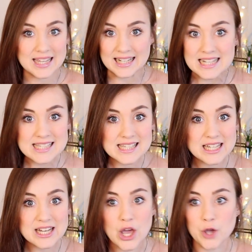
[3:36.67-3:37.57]

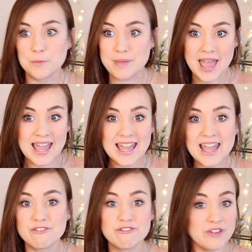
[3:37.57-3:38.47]
listen, obey
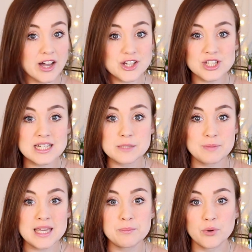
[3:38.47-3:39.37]
and function as
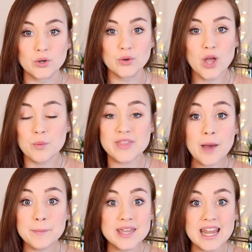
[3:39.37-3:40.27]
people
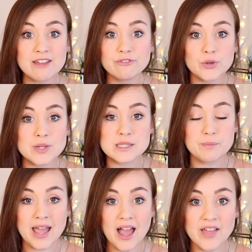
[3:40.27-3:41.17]
without being influenced
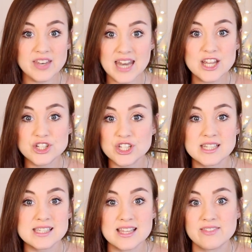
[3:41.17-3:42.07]
by other
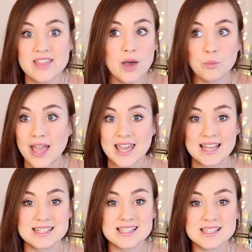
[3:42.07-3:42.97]
nations and their
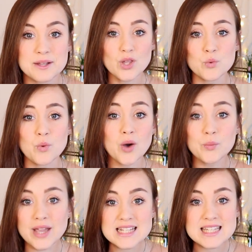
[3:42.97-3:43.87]
ways. While
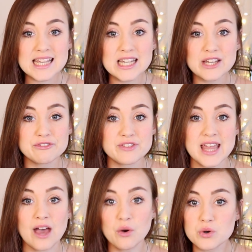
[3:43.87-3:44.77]
waiting for
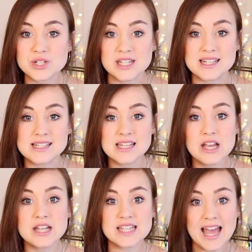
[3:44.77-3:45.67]
their orders
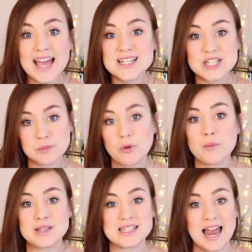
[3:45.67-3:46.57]
to head to the
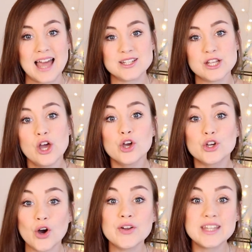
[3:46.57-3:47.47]
Promised Land,
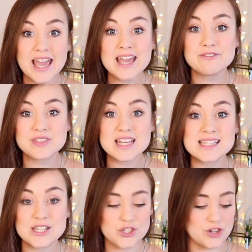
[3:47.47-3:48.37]
God gave
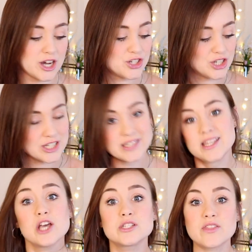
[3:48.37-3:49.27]
these instructions
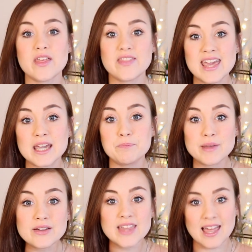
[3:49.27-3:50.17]
so that they could
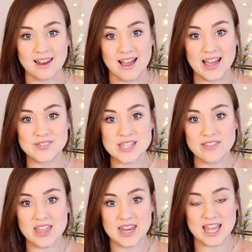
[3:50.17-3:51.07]
build their lives
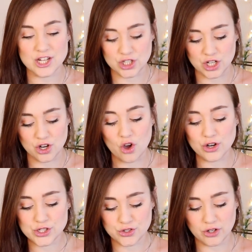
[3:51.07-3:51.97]
and their nation on
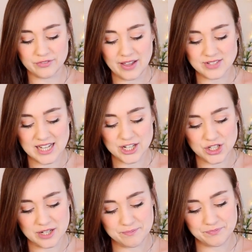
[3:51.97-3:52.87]
a strong
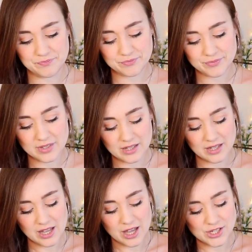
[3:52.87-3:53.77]
foundation.
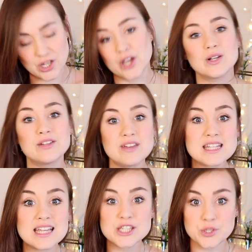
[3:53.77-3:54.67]
So
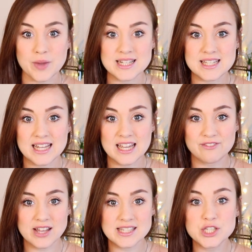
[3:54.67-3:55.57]
Leviticus 20
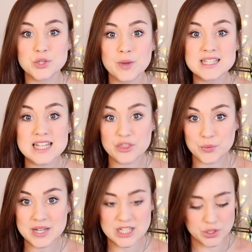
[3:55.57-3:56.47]
verses
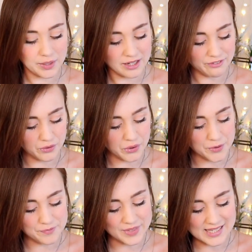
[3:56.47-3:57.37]
23 to
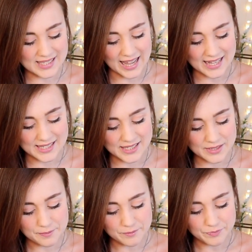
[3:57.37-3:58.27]
24
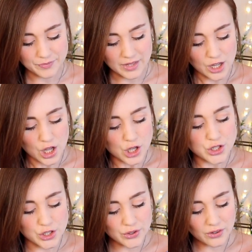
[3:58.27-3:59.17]
says,
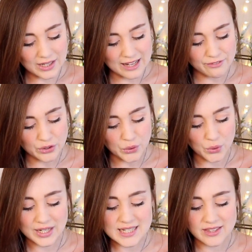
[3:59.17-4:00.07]
do not live
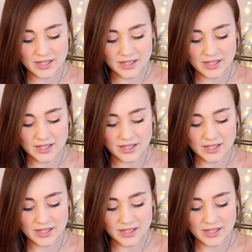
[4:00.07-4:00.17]
according to